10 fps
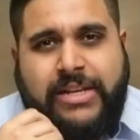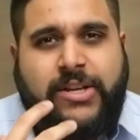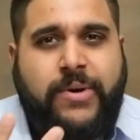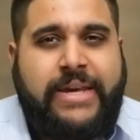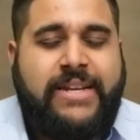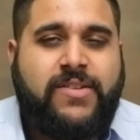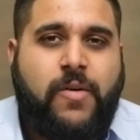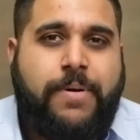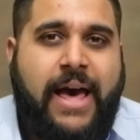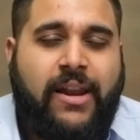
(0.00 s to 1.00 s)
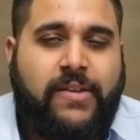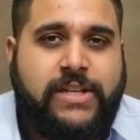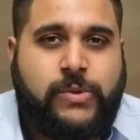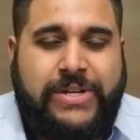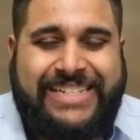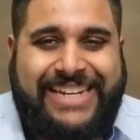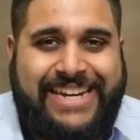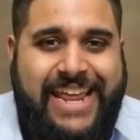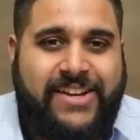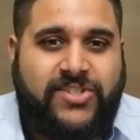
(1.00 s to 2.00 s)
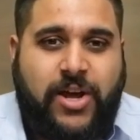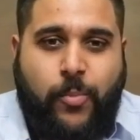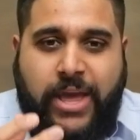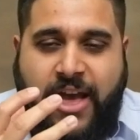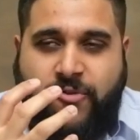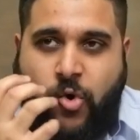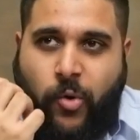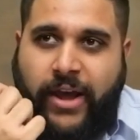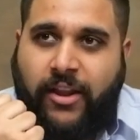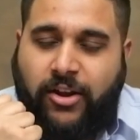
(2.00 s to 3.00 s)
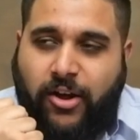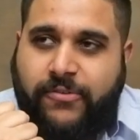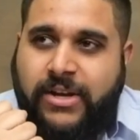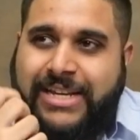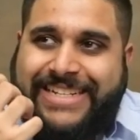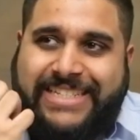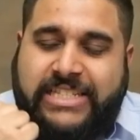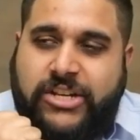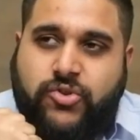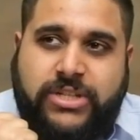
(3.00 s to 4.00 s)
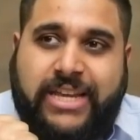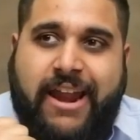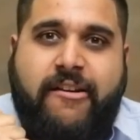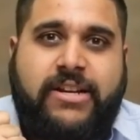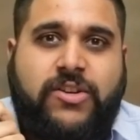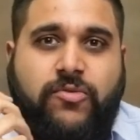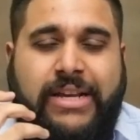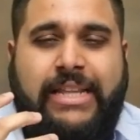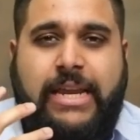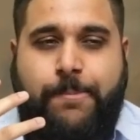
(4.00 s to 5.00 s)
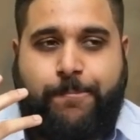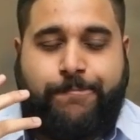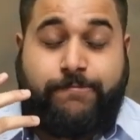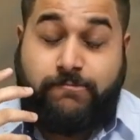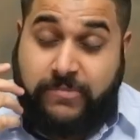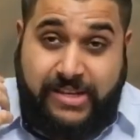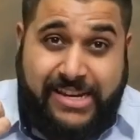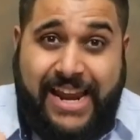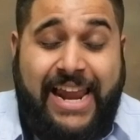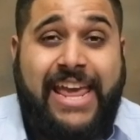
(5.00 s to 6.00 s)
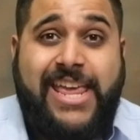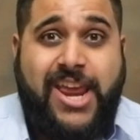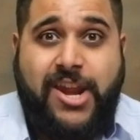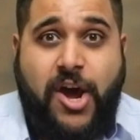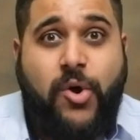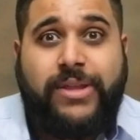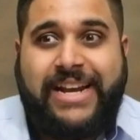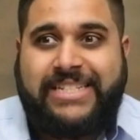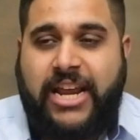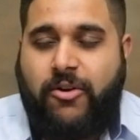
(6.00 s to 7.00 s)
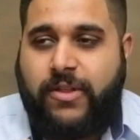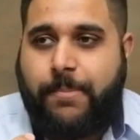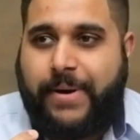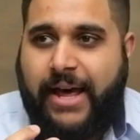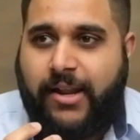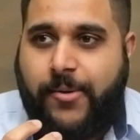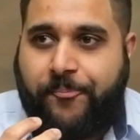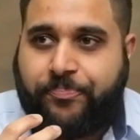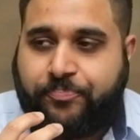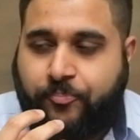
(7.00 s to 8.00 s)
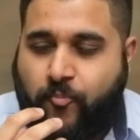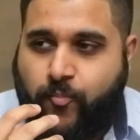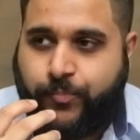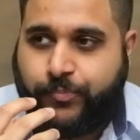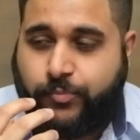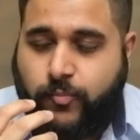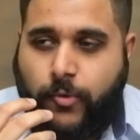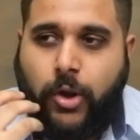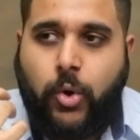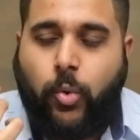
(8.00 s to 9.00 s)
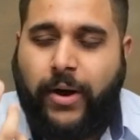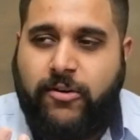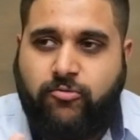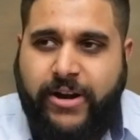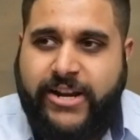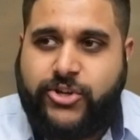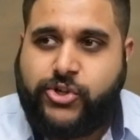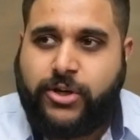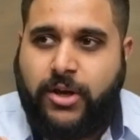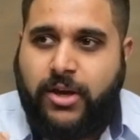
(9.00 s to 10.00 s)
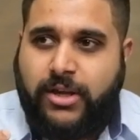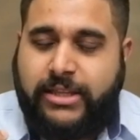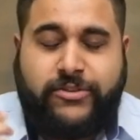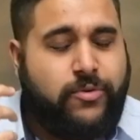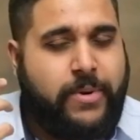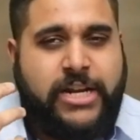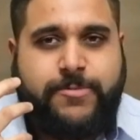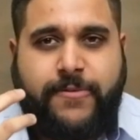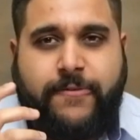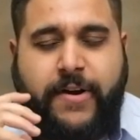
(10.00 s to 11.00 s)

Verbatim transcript: So into the palate of this whiskey, next up we have quite a lot of citrus character, really letting you know that it's there on the palate. Quite rich. This reminds me of a